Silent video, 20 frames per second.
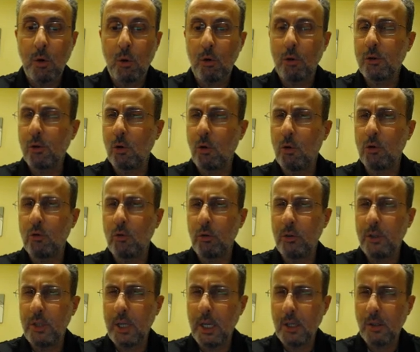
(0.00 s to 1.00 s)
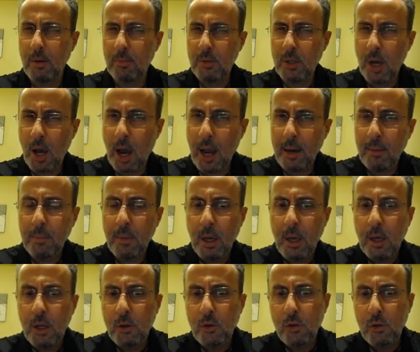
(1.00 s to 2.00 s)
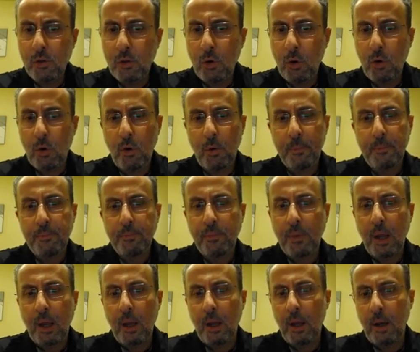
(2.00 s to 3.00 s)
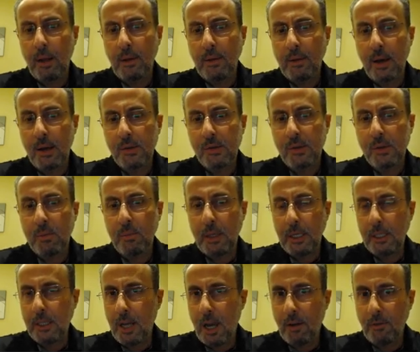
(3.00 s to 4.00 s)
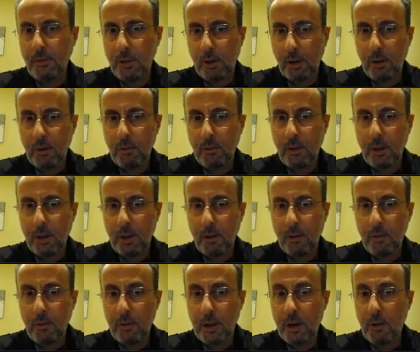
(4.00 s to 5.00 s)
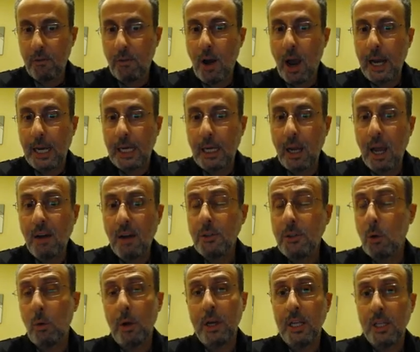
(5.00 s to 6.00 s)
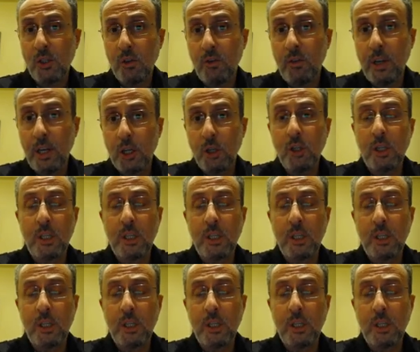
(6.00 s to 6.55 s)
Also, it will take some time. So, let us meet after the verifying. After when it's finished,